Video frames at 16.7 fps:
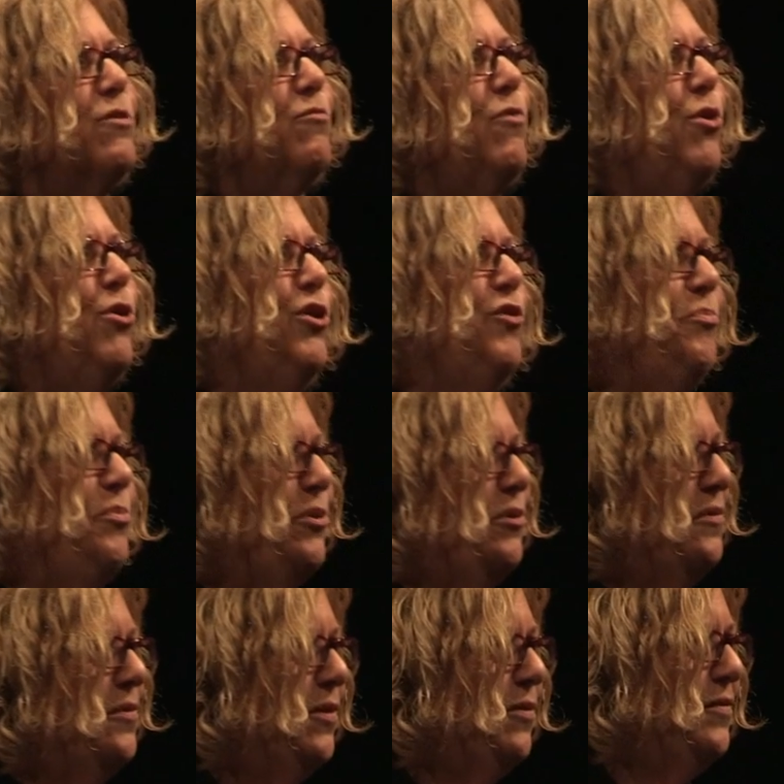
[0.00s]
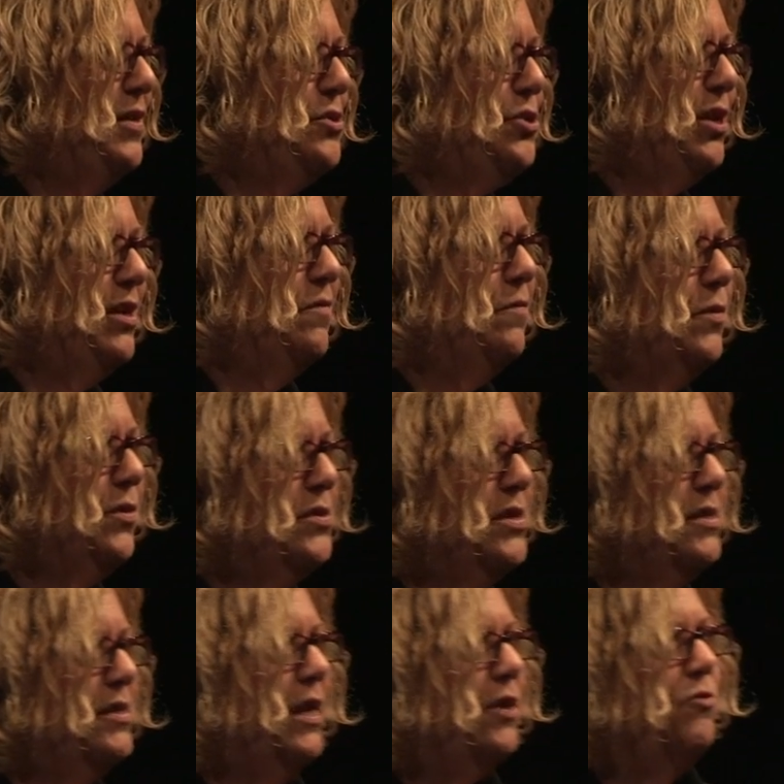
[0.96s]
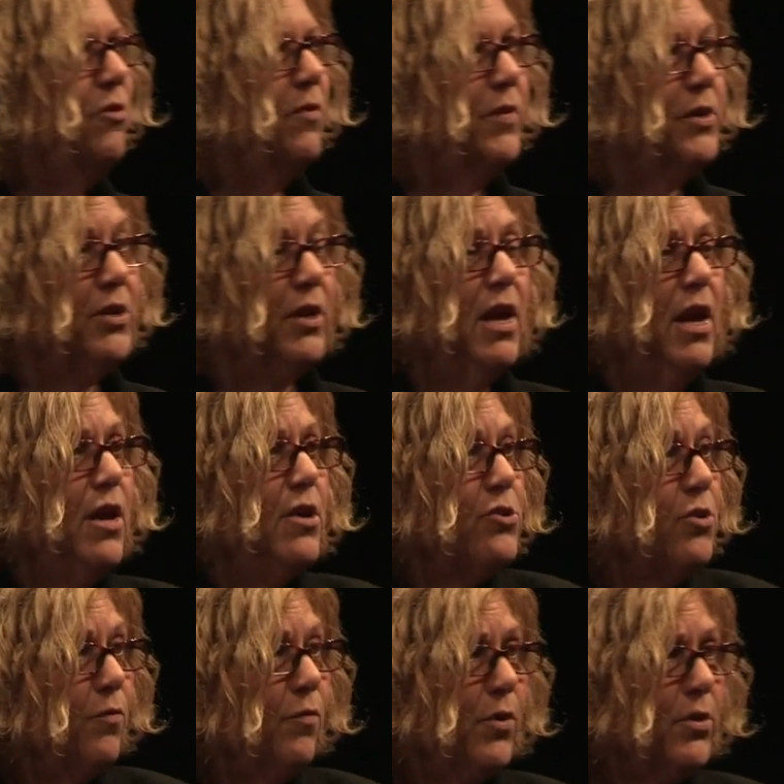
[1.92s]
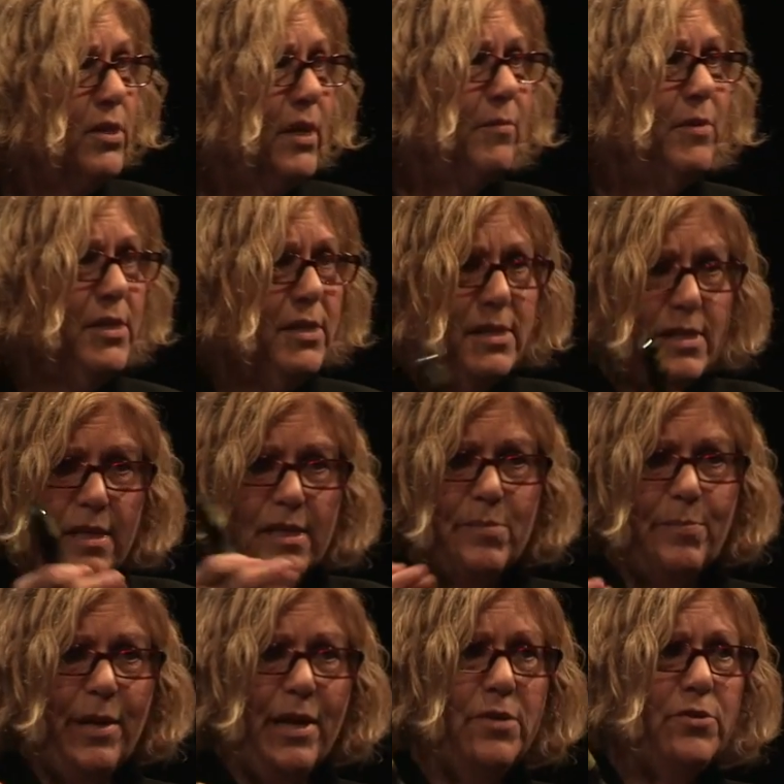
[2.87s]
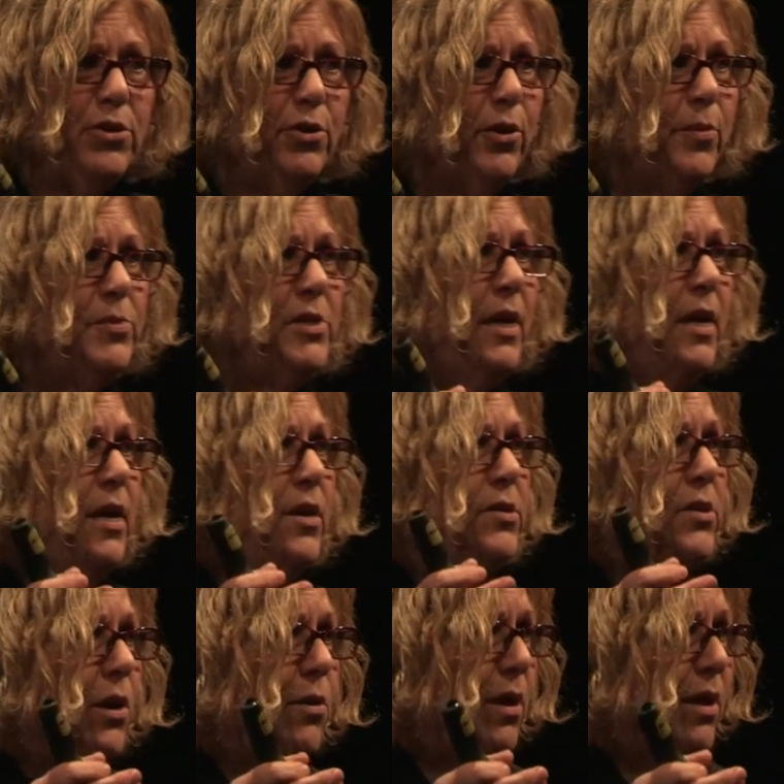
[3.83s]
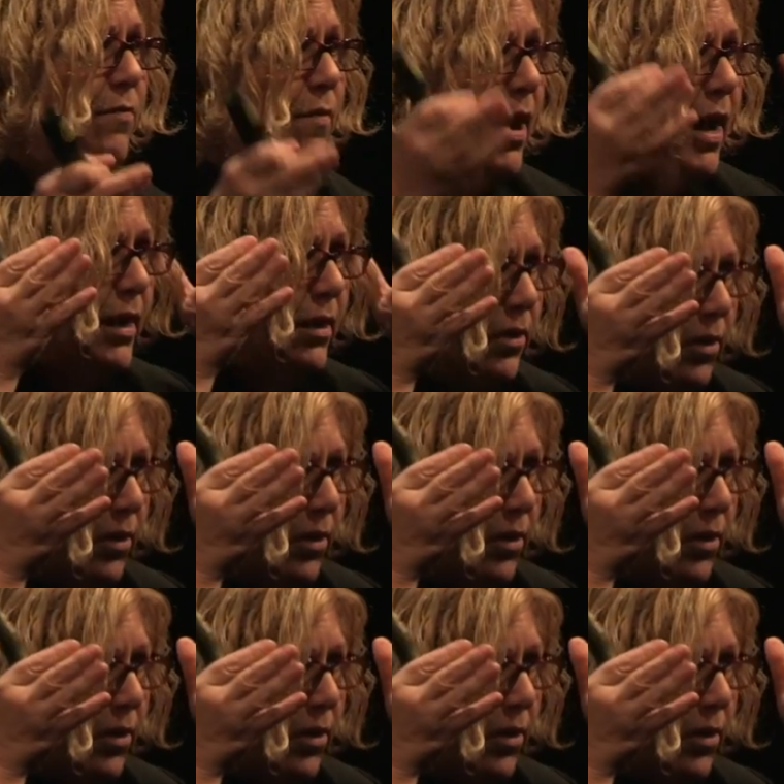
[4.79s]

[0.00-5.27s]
the role of peripheral vision versus central vision? So first, let me just explain terms. So if I